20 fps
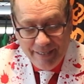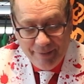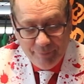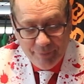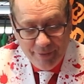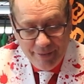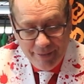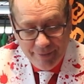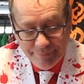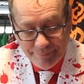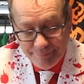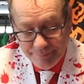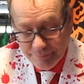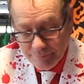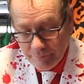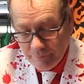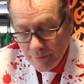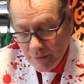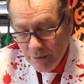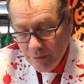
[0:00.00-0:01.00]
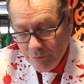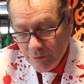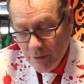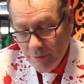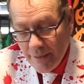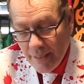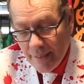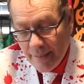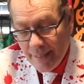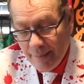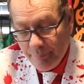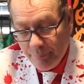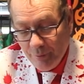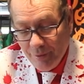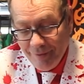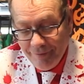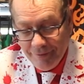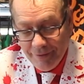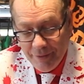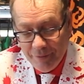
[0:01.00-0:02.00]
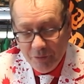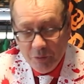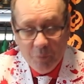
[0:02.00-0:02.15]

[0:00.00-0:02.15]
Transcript: out there. So yeah, that pricing is